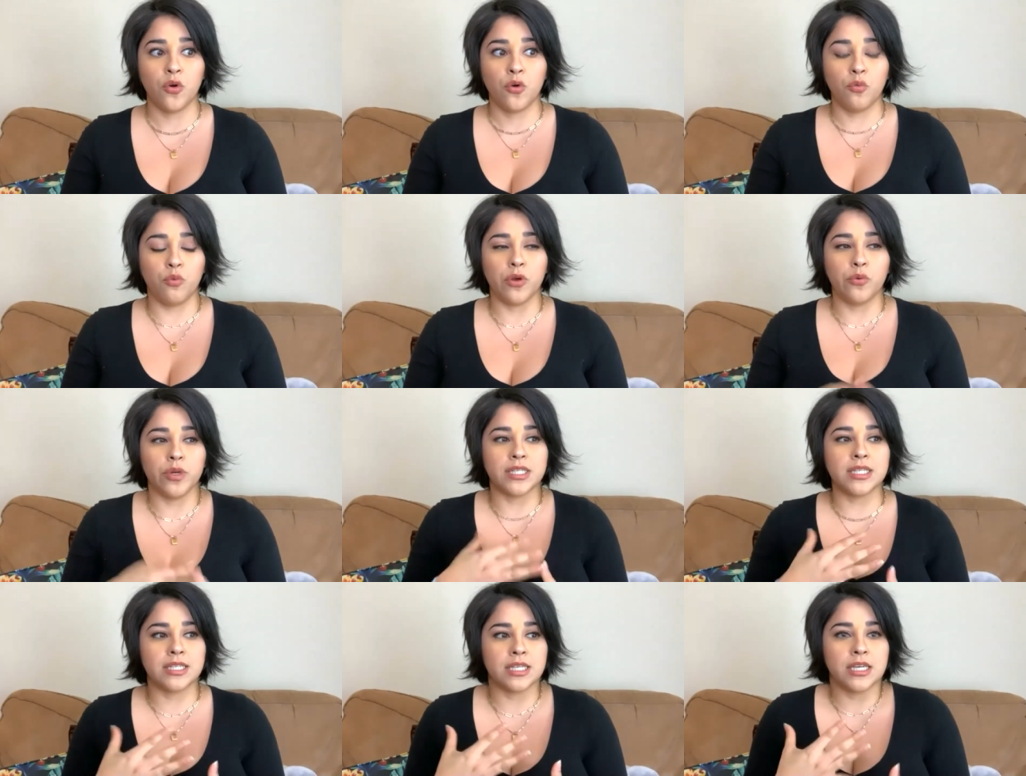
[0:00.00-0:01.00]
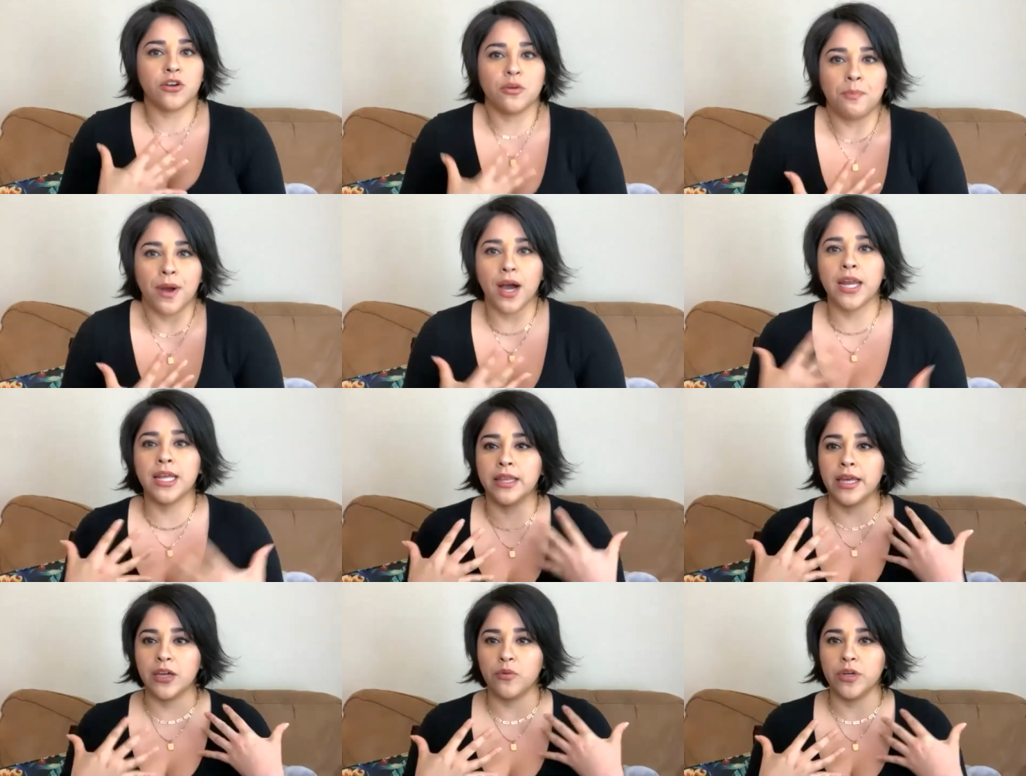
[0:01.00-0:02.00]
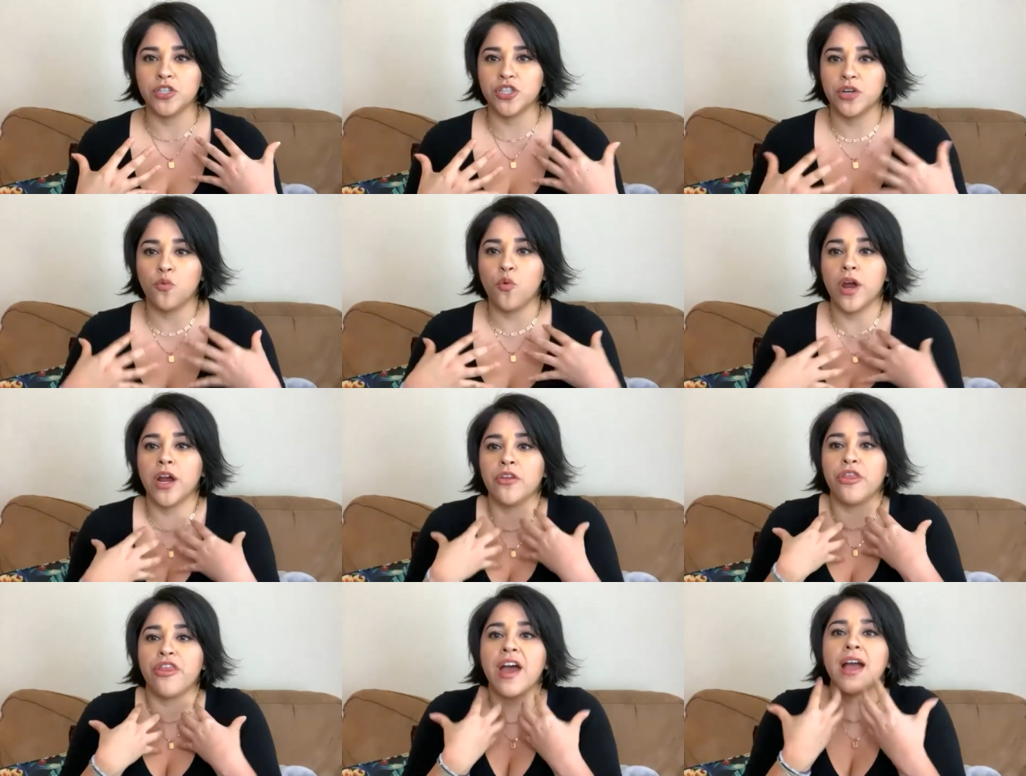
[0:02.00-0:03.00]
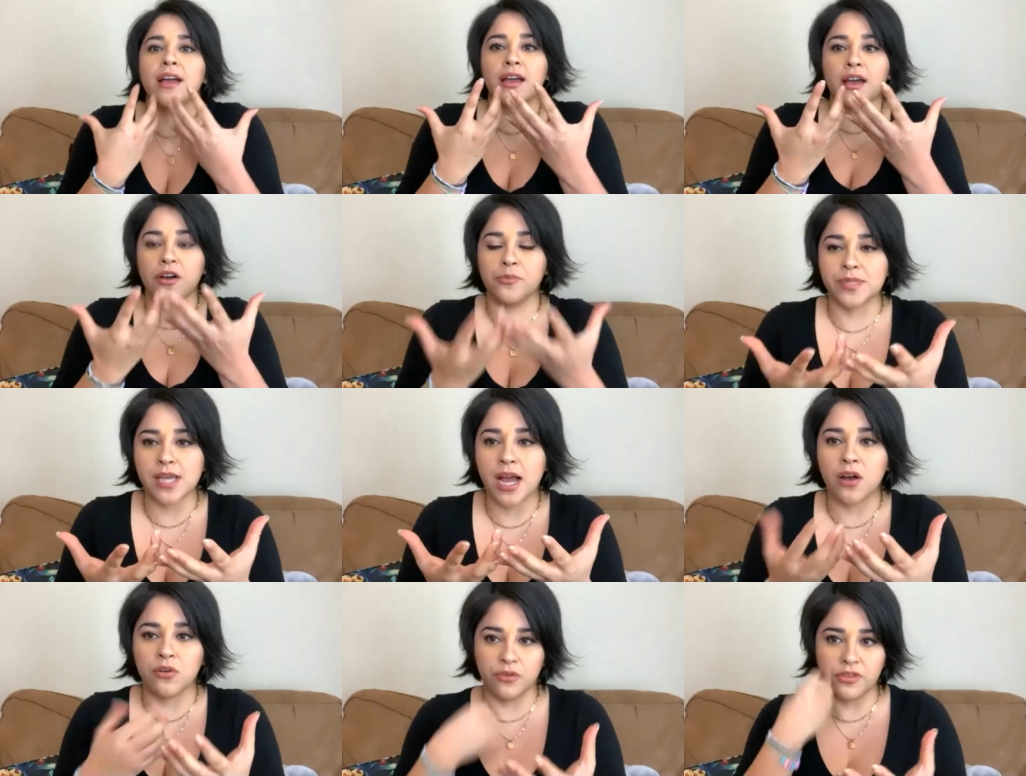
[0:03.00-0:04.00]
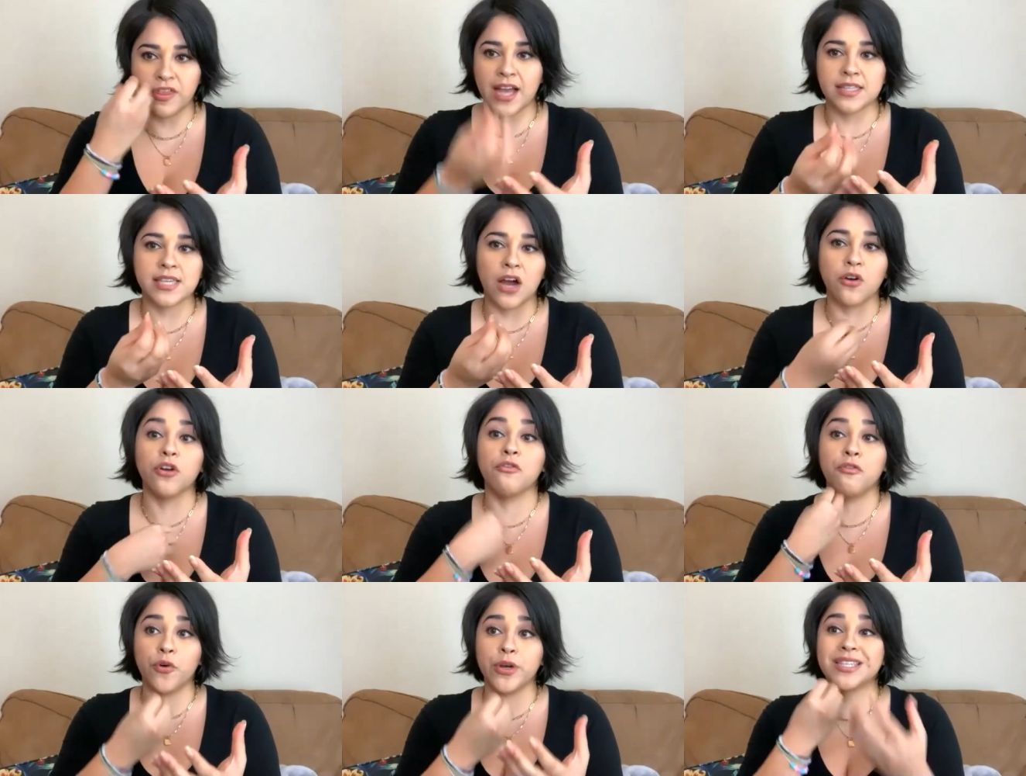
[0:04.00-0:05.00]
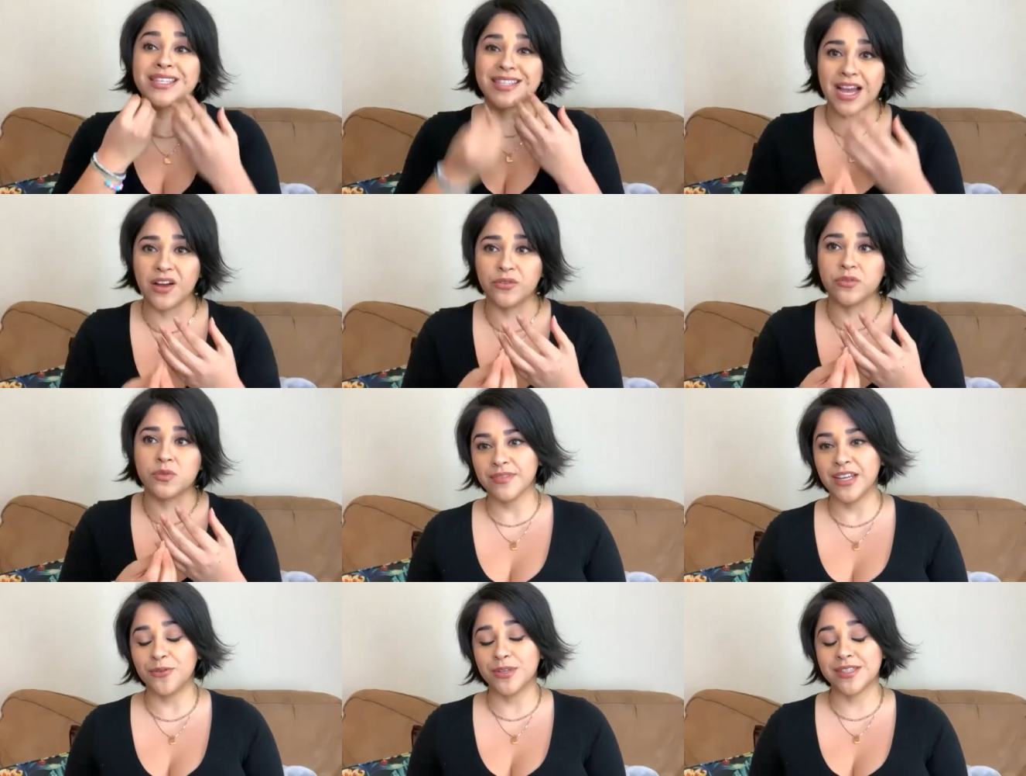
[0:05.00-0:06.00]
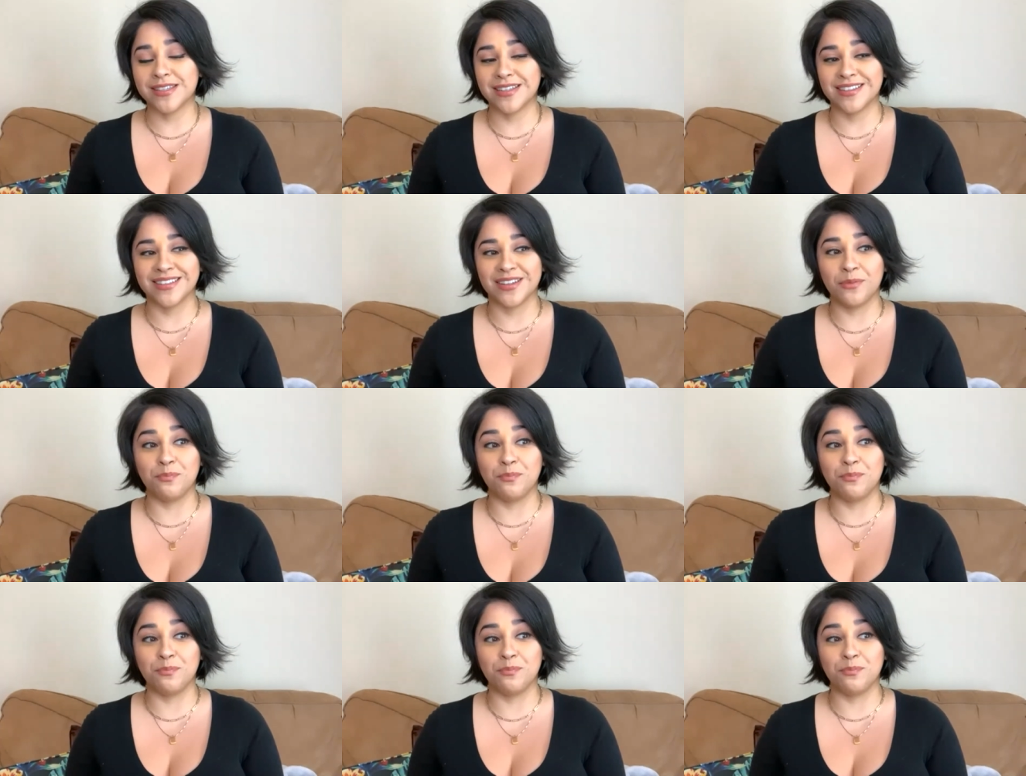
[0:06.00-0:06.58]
we would see her body language and where that comes out, that's how her voice sounds. It was a, a